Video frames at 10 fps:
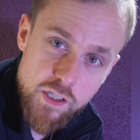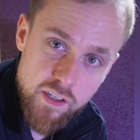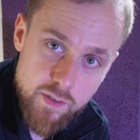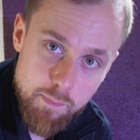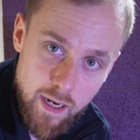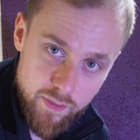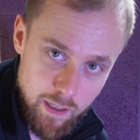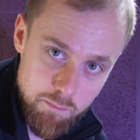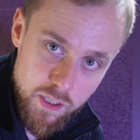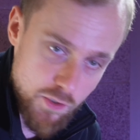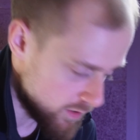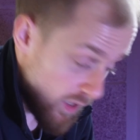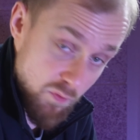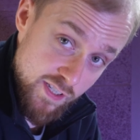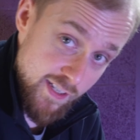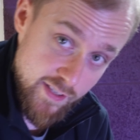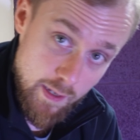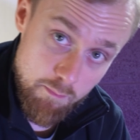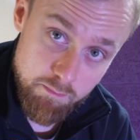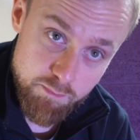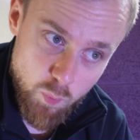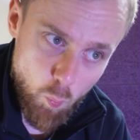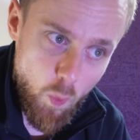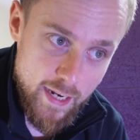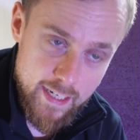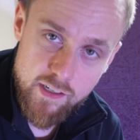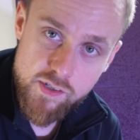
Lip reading: shift about that much. Obviously them weighing a